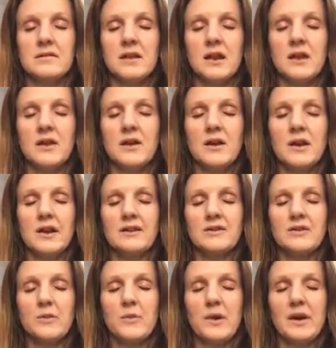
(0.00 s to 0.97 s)
Learning
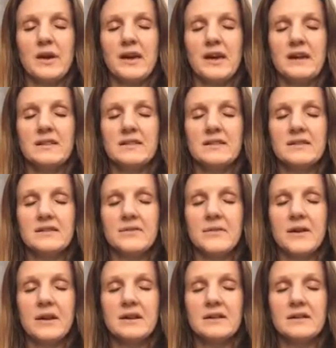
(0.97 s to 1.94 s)
to be in
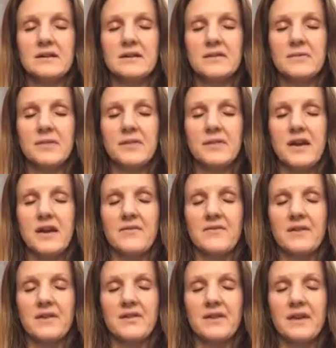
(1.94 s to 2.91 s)
surrender with
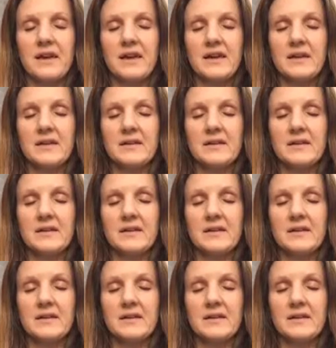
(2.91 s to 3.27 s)
everything